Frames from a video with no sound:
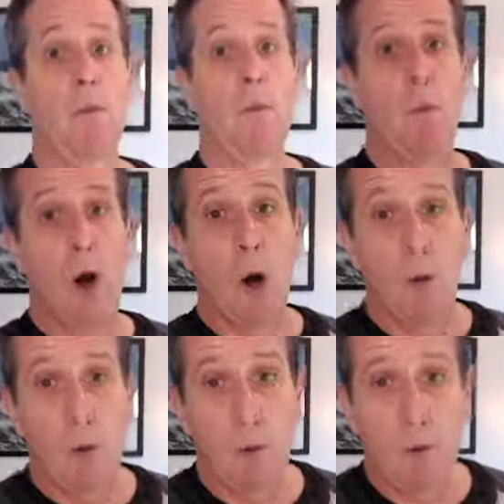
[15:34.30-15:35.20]

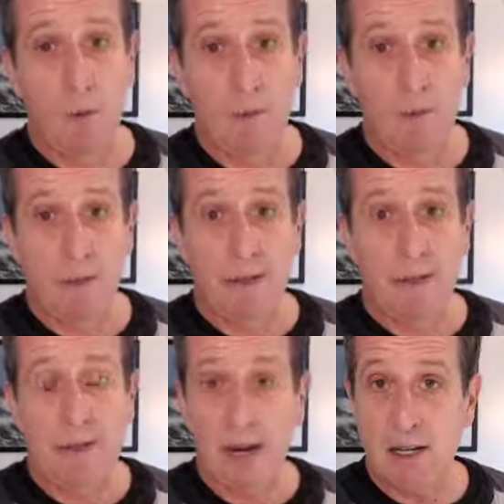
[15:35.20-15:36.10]
Whoa,
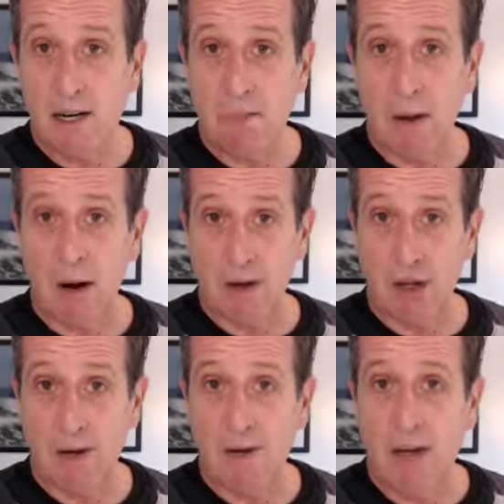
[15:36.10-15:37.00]
there's a
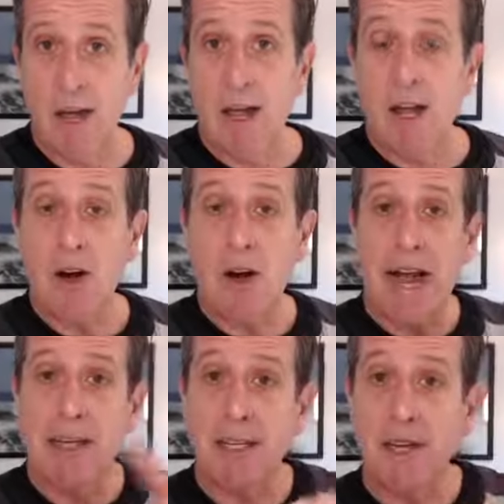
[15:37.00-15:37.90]
departure. You're
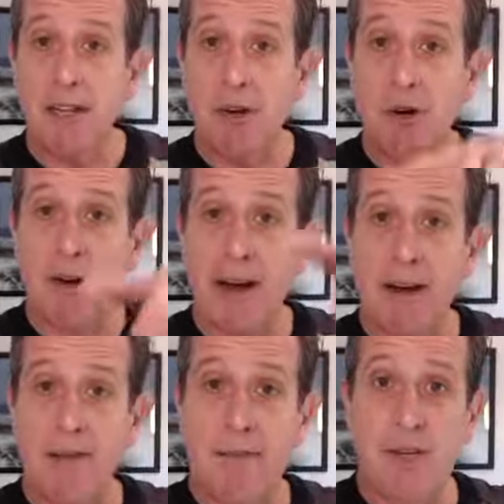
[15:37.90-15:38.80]
asking the
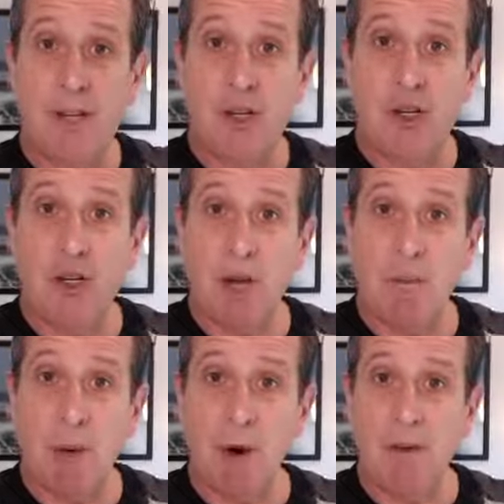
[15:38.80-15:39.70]
creative to
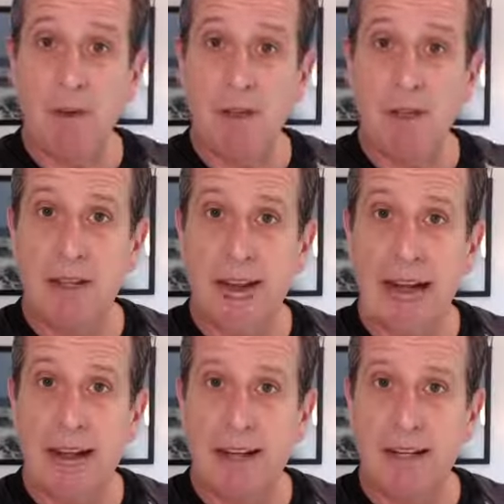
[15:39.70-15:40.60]
jump over to the
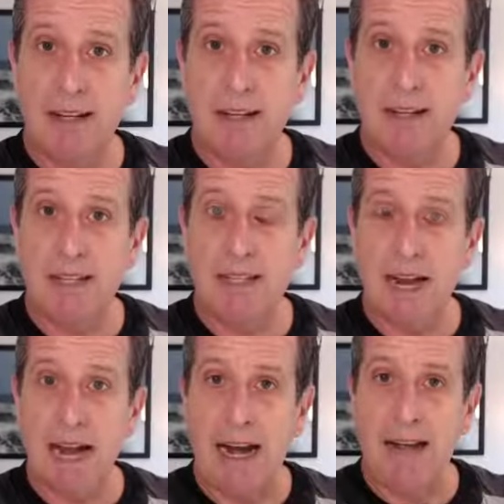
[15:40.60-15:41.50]
analytical
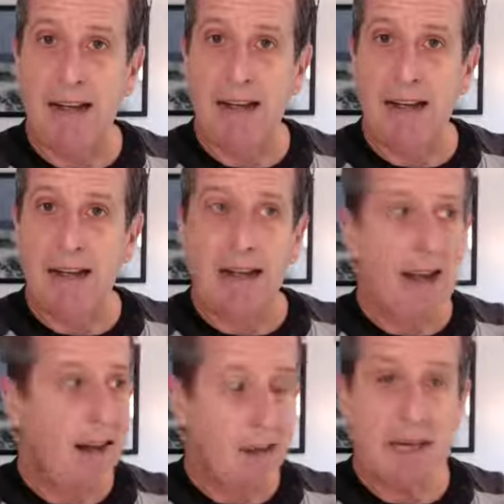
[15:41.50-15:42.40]
side.
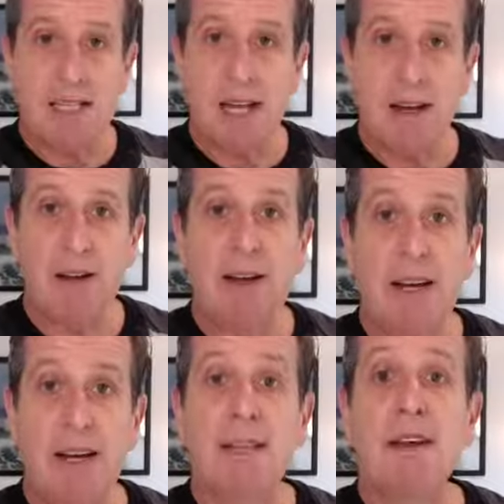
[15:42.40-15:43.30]
And let me tell you,
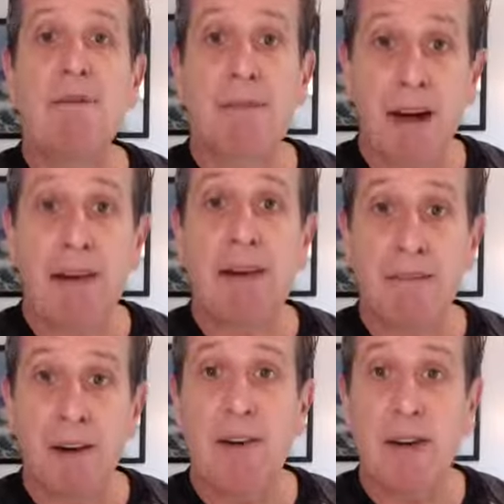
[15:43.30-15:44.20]
it is a very,
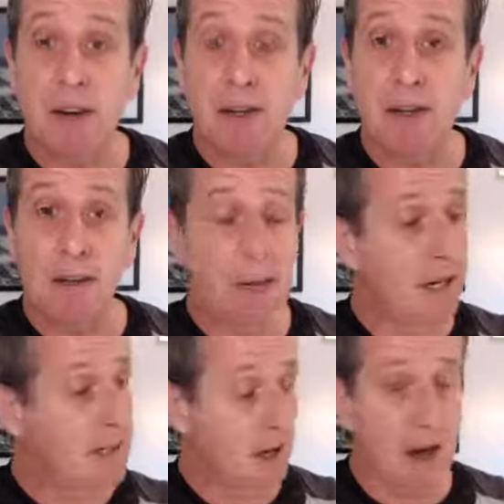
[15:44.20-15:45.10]
very good thing
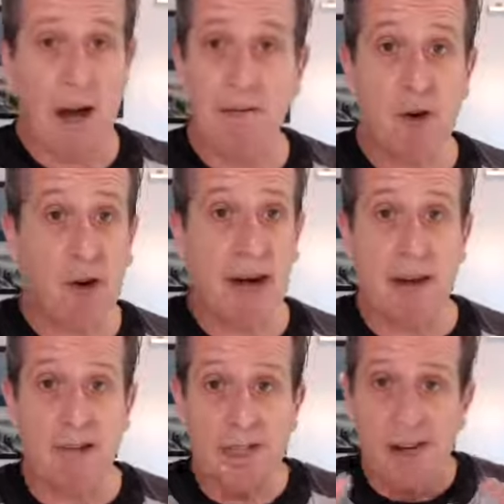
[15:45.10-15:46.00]
because a lot of
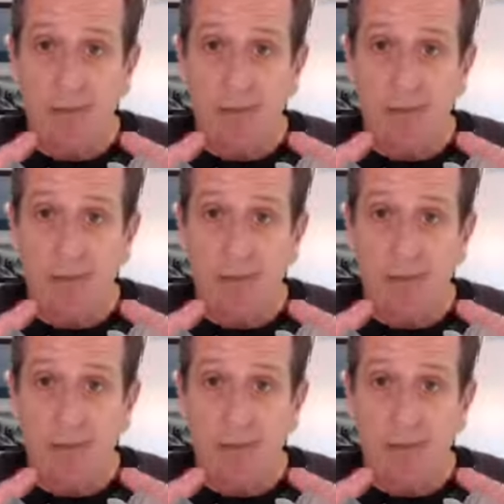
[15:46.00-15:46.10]
creatives